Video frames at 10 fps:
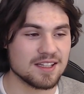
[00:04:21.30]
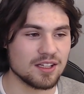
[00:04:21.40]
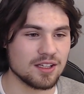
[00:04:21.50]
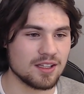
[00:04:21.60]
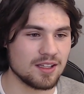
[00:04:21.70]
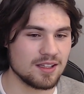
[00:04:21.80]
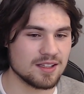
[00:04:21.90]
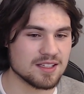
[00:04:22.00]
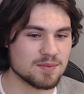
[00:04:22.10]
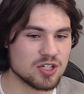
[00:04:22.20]
the
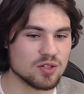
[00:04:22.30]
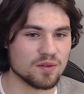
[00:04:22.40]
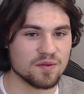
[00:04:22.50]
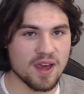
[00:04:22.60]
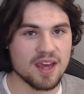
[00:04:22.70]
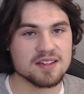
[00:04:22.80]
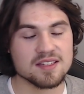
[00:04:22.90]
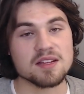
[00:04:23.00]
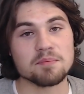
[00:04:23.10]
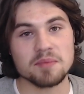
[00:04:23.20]
special
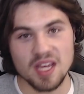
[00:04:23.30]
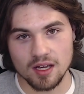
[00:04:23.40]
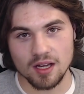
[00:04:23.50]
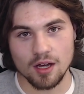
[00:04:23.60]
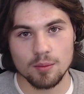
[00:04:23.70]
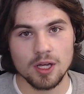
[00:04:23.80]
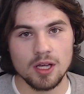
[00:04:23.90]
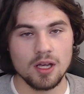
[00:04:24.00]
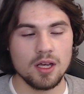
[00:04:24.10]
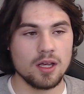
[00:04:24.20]
effects and the makeup
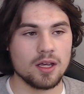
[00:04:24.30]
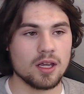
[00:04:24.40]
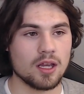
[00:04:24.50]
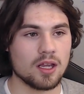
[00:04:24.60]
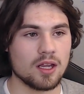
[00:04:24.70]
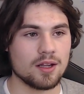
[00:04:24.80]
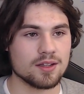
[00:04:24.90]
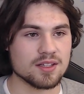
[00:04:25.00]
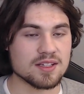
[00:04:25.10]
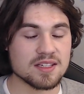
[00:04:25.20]

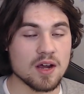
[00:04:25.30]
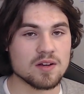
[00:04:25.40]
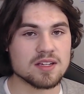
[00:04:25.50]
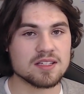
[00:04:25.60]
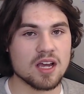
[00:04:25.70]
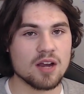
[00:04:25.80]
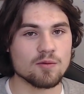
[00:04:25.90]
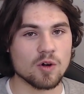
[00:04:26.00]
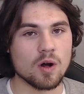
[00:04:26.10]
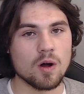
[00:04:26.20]
and the sound
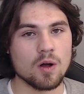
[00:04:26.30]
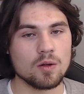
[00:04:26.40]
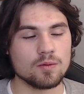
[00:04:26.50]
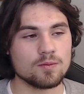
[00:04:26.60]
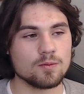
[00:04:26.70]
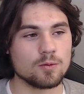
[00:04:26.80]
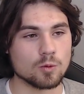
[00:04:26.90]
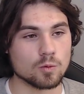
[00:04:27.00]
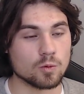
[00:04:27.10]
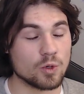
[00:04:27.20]
design were all
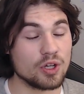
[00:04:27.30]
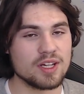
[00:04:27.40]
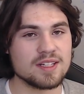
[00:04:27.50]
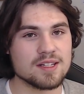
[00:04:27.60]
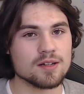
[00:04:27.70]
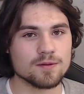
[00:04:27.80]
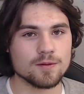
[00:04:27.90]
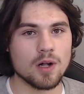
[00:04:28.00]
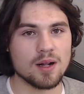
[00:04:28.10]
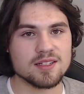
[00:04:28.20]
really done
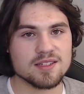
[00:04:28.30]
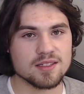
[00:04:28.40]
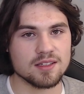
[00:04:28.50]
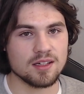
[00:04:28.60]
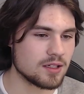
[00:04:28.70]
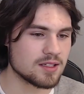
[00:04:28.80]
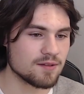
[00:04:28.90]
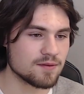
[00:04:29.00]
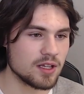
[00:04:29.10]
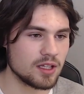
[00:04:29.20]
flawlessly.
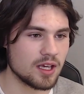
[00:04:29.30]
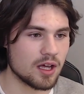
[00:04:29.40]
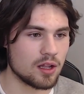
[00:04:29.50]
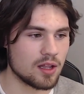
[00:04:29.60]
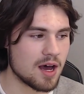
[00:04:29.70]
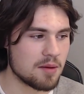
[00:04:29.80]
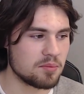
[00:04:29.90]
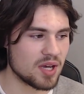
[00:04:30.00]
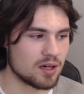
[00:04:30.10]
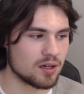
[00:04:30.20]
Definitely a
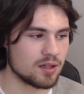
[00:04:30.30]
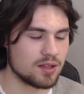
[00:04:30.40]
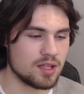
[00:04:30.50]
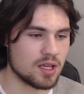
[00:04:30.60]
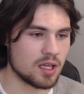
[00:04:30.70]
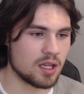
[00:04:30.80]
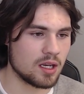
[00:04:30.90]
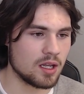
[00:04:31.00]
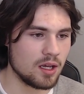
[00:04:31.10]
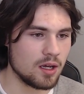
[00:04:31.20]
lot better
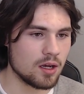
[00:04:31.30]
than